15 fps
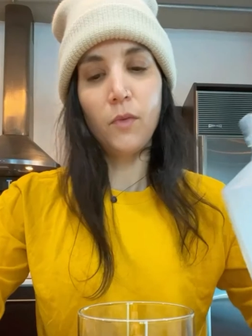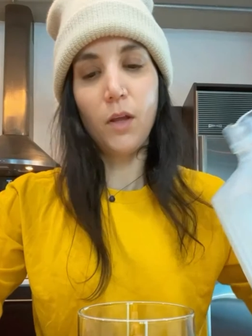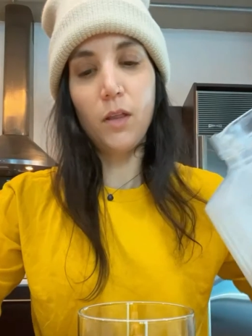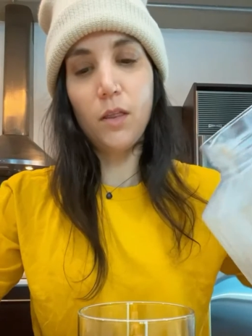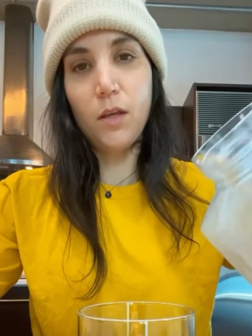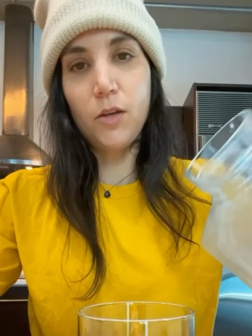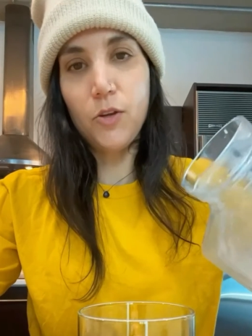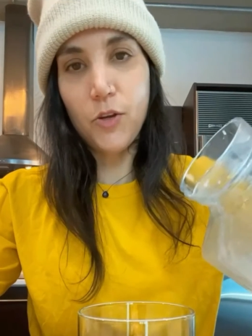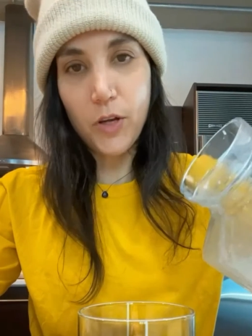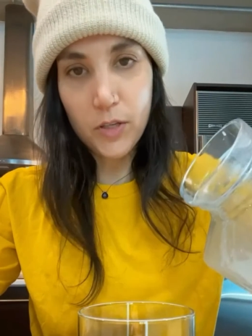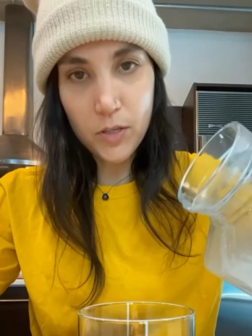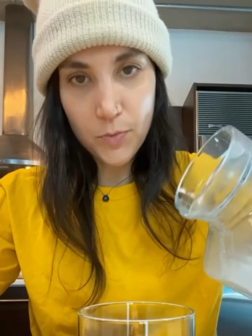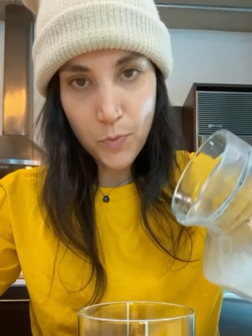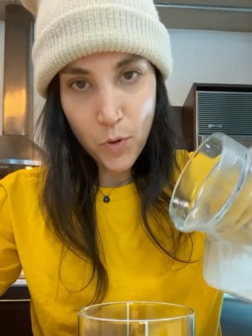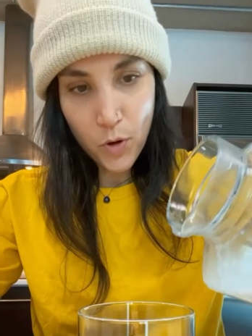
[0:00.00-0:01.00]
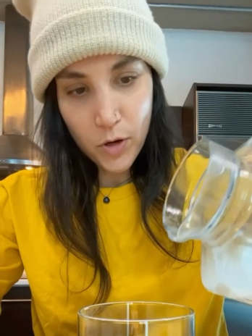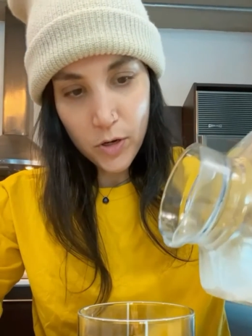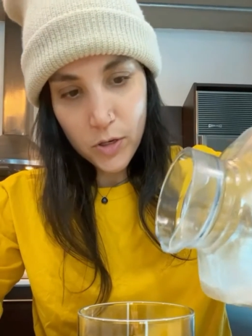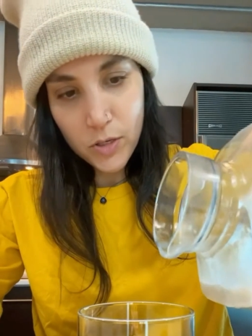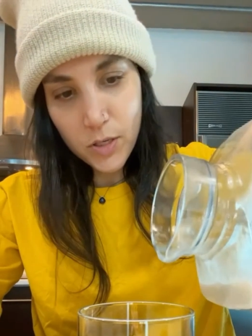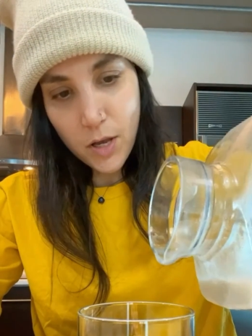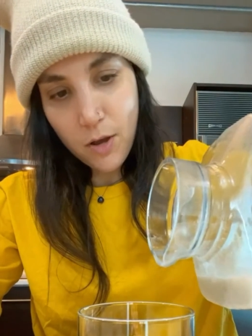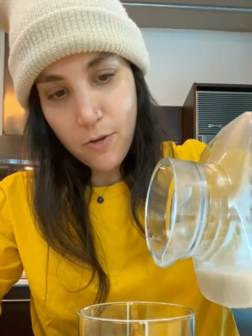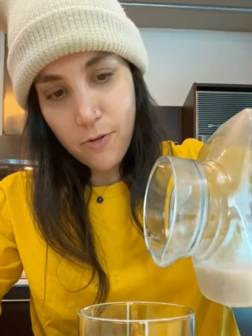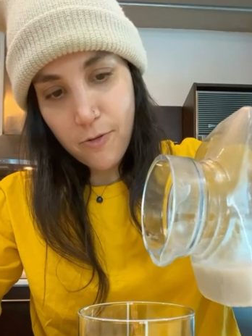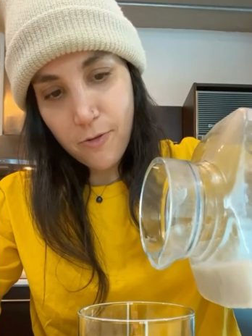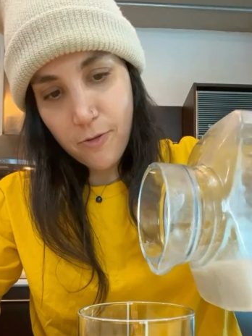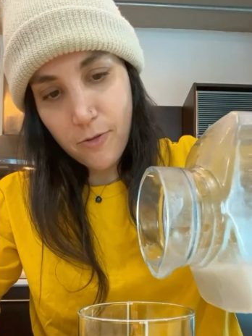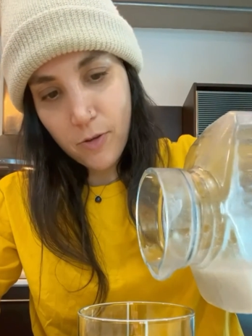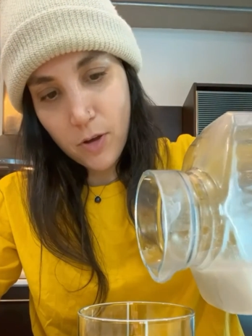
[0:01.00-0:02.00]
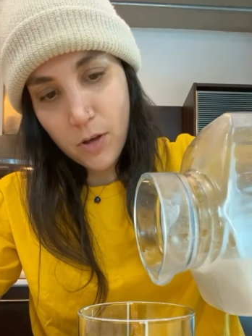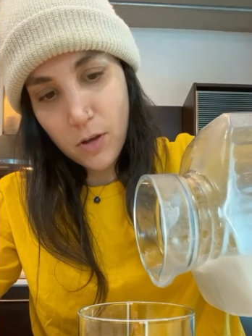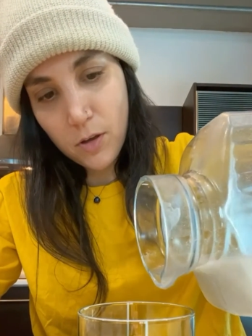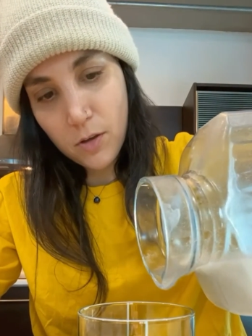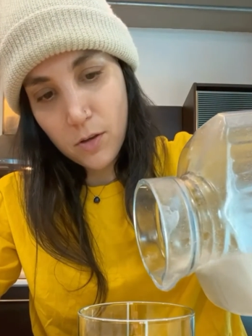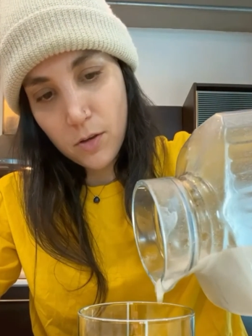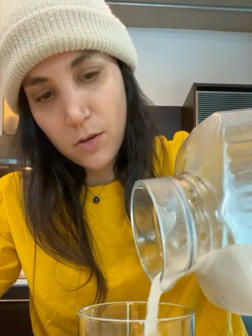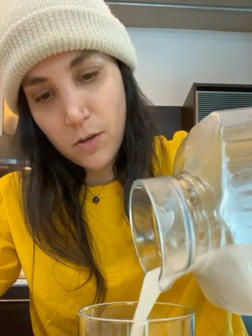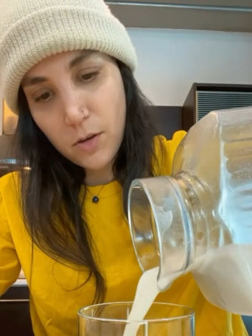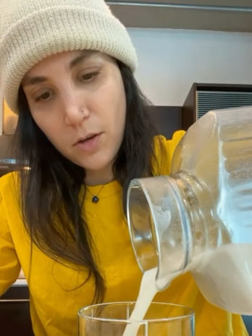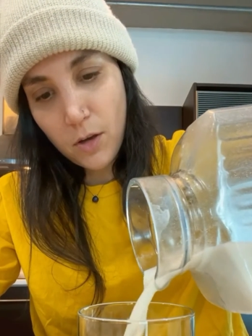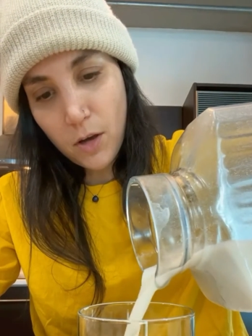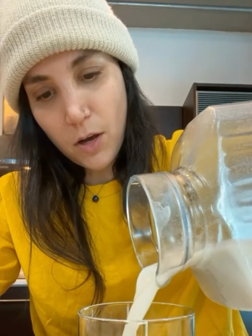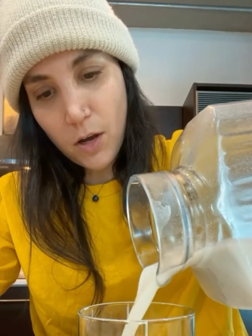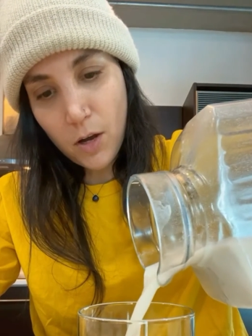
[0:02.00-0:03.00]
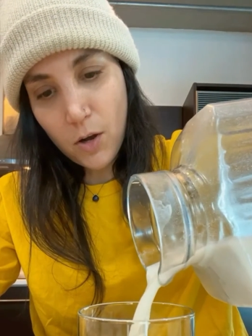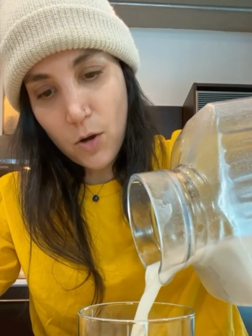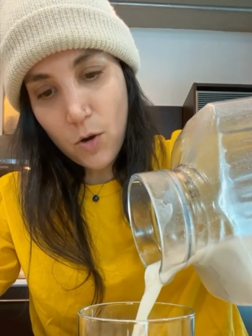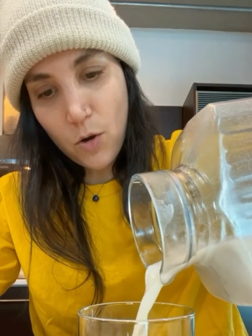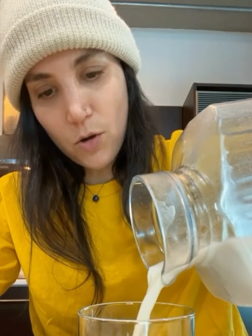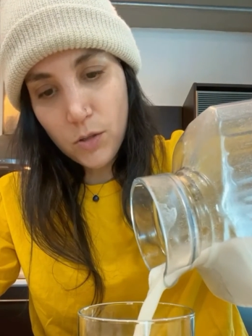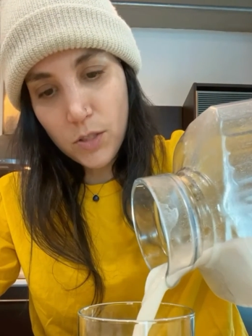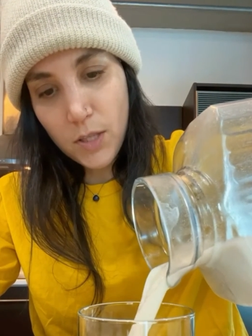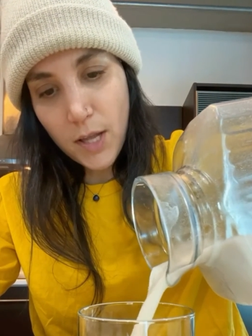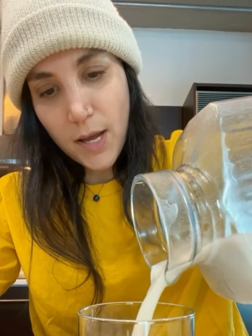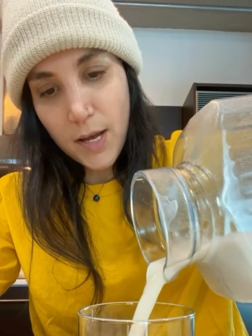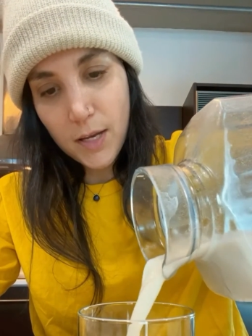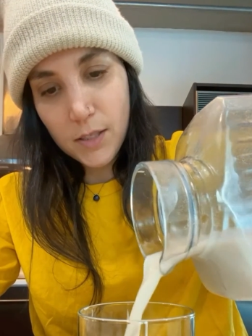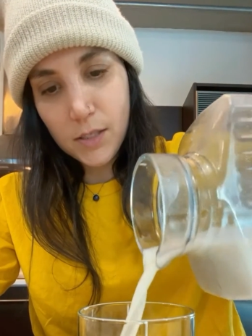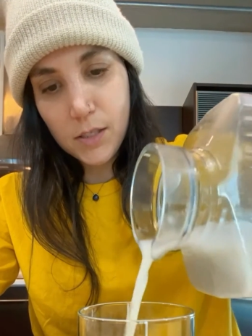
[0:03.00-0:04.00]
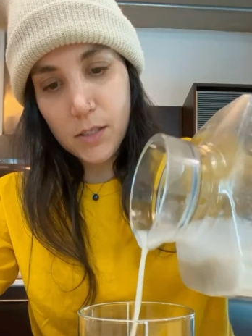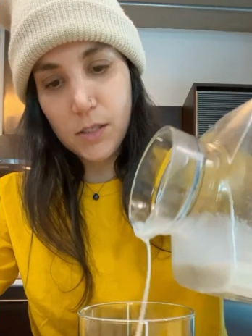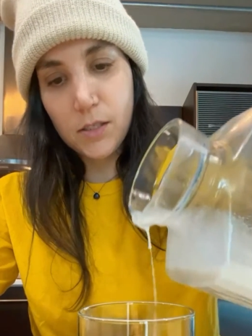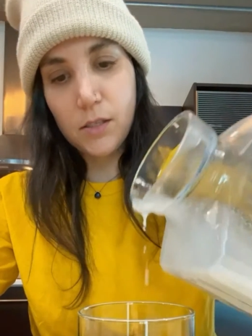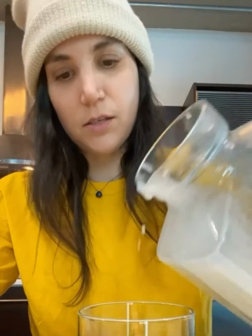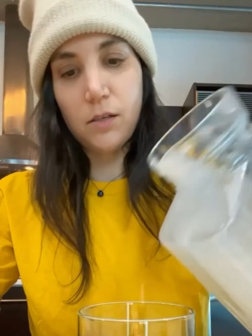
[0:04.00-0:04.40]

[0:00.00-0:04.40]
And then you get to pour yourself a cold glass